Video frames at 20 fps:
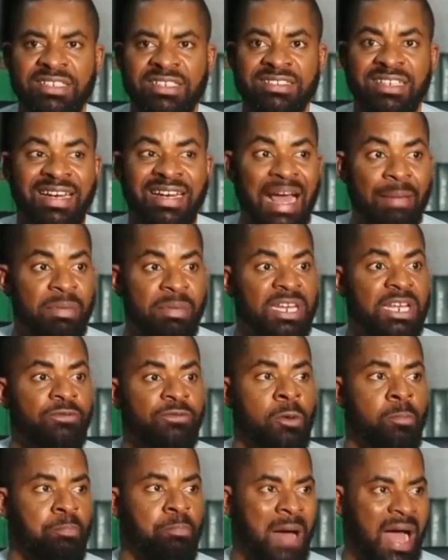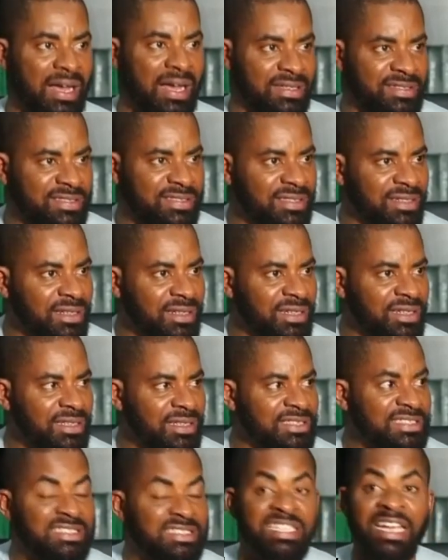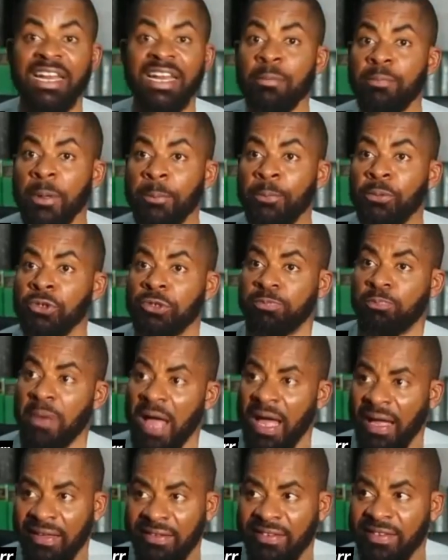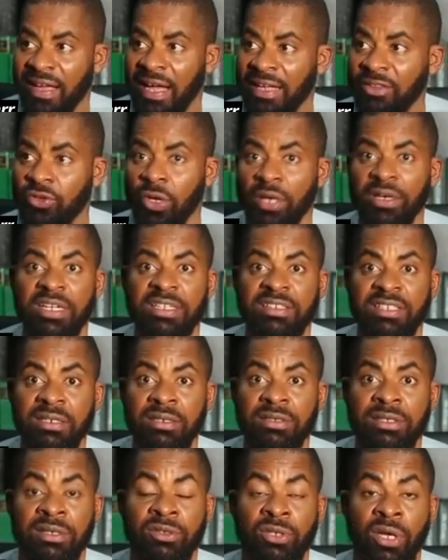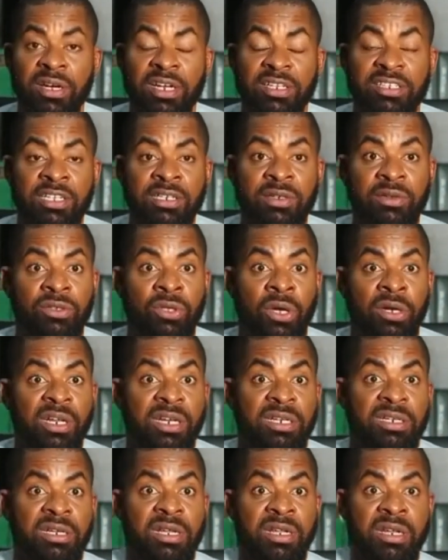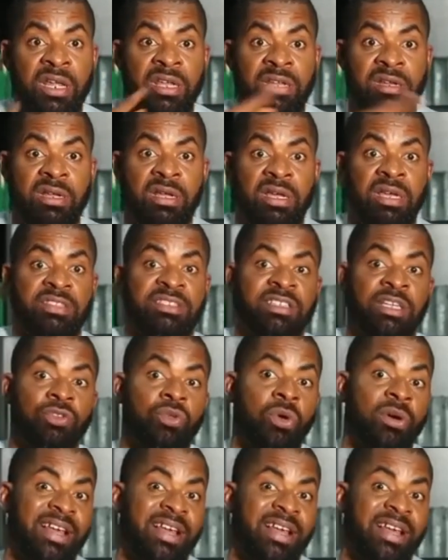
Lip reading: He's grabbing even parks, stealing people's parks and turning it into